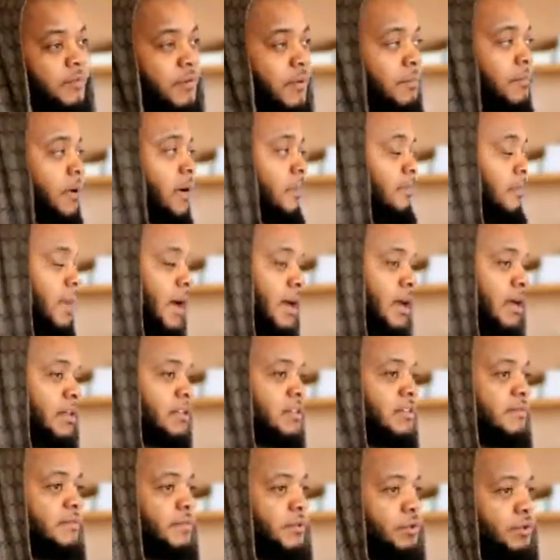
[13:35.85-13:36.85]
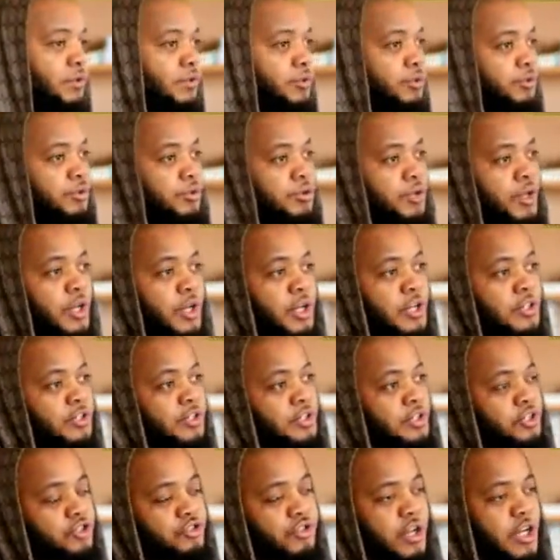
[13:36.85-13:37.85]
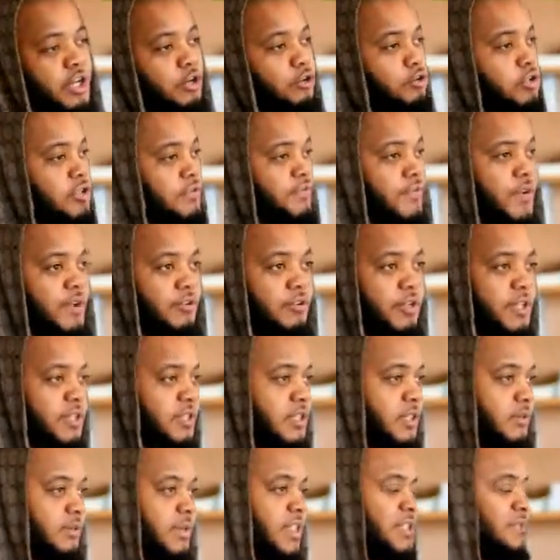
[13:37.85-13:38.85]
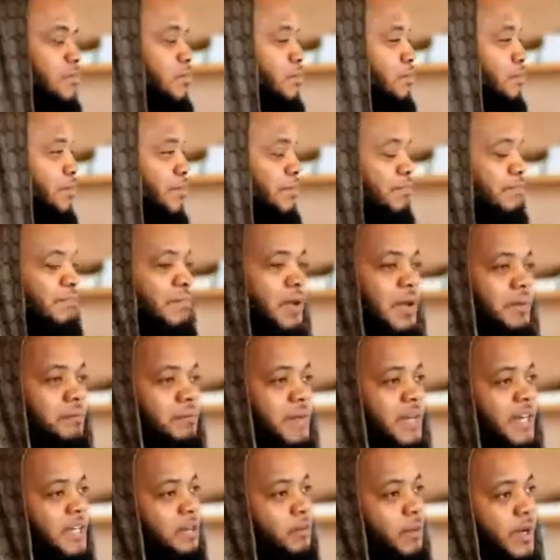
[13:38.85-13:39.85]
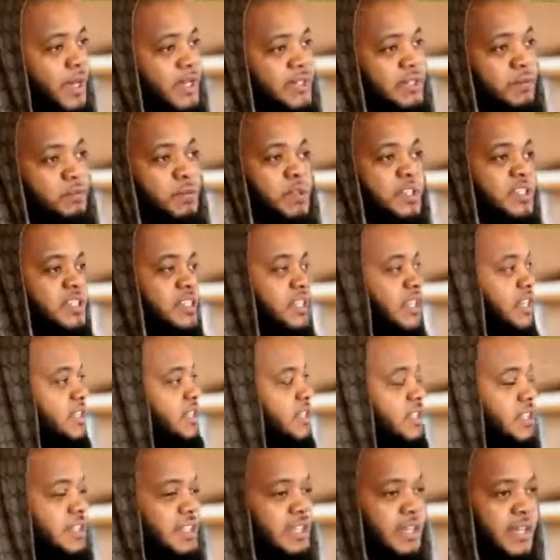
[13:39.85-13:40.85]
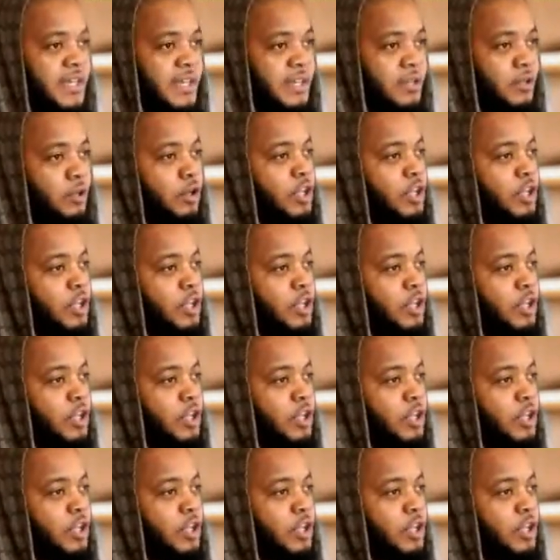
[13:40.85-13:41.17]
From Kabbalah to voodoo to straight Luciferianism. There's many ways, and we see it today.